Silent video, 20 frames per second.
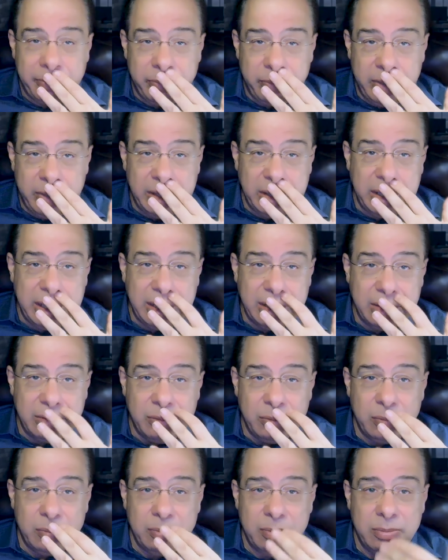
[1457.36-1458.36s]
really
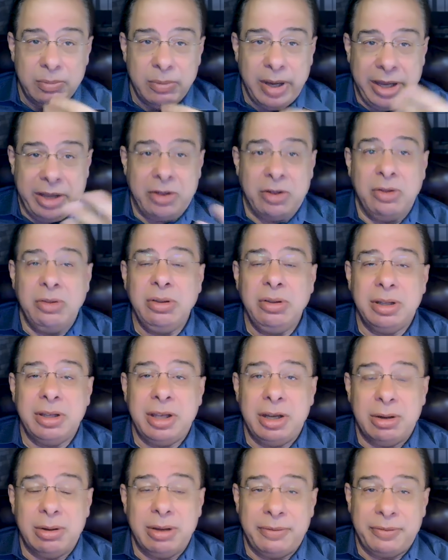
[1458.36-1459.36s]
Michael,
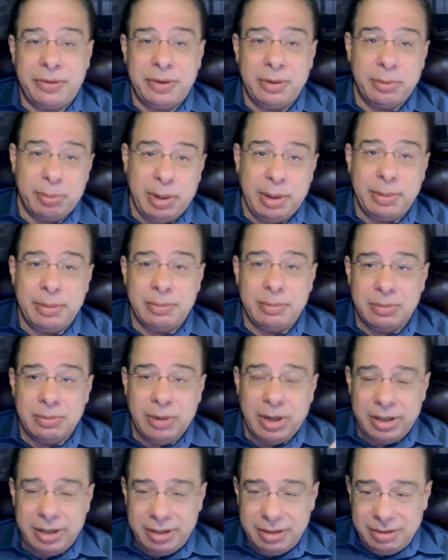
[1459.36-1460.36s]
you know, if you're my
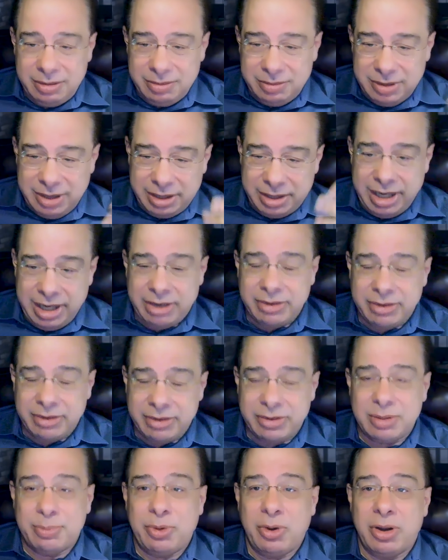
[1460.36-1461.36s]
my
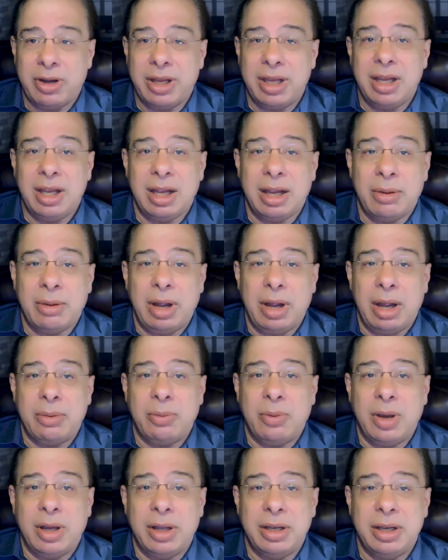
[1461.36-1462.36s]
counterparty. I, I
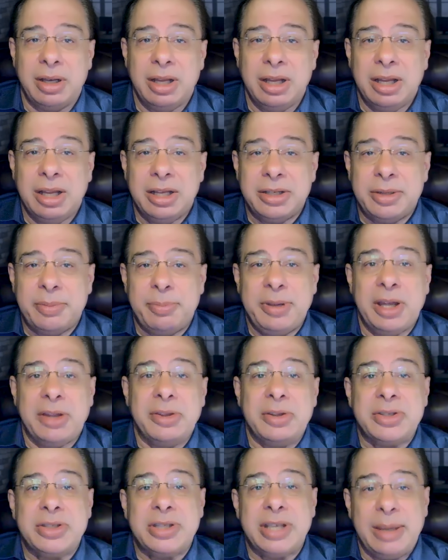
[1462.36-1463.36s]
want to be on
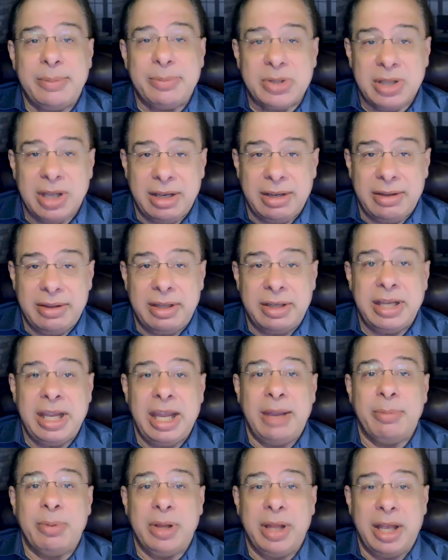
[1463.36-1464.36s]
the same side of the
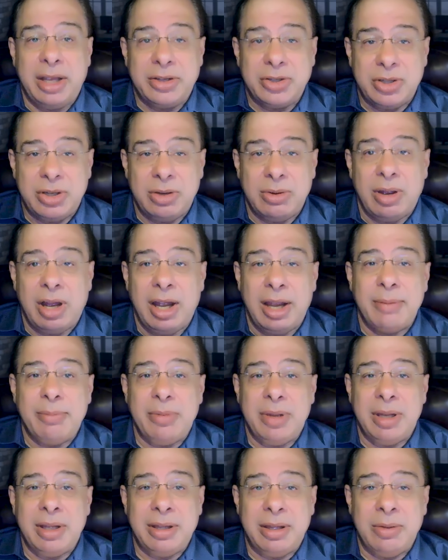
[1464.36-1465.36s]
table as you. I
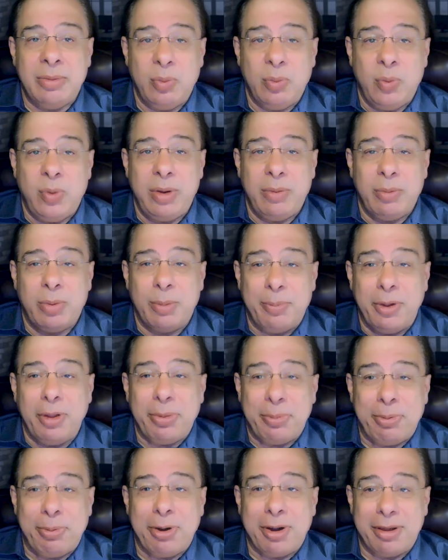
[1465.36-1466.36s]
am. We're
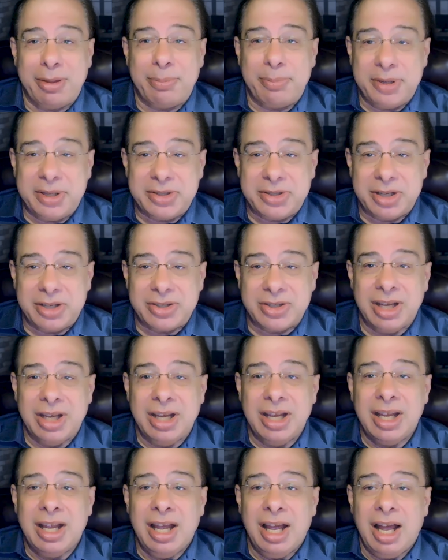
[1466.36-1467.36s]
both part of the business,
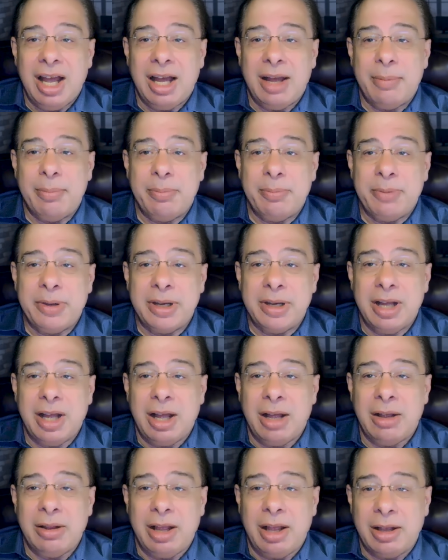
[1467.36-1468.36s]
um, but
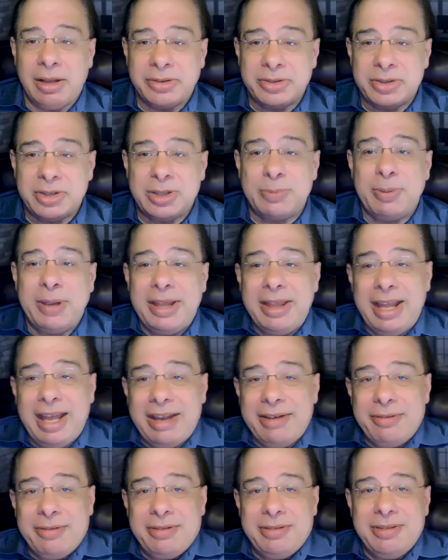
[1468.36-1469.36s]
I'll, I'll, suspend
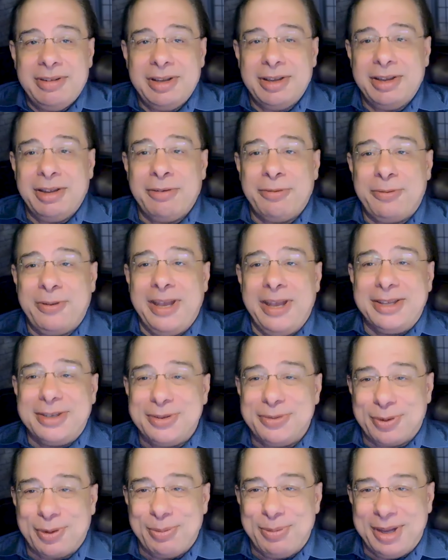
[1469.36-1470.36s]
that
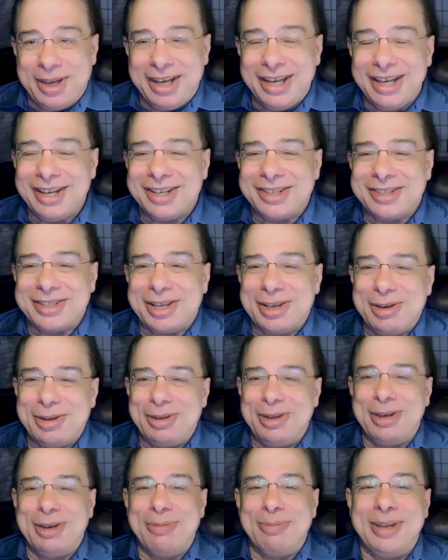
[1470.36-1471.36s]
offense for a minute because I know
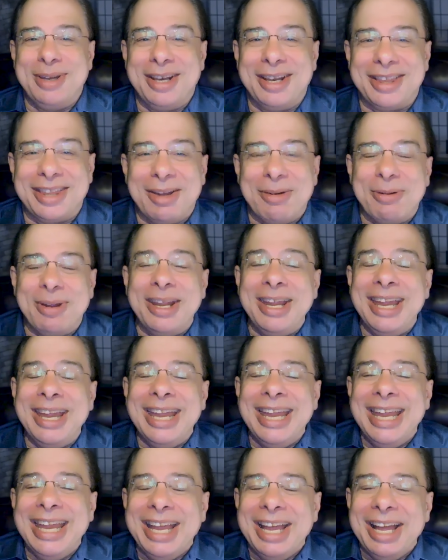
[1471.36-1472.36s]
you didn't mean it that way.
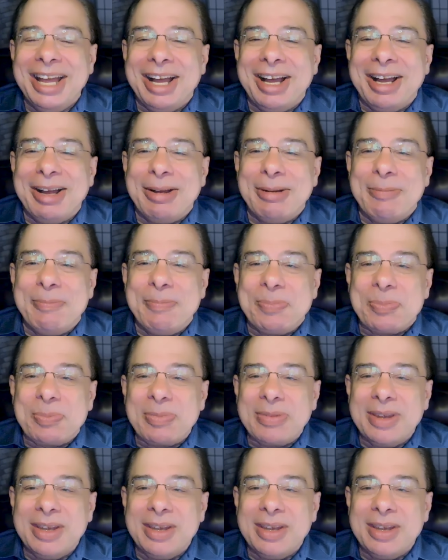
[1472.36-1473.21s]
Um,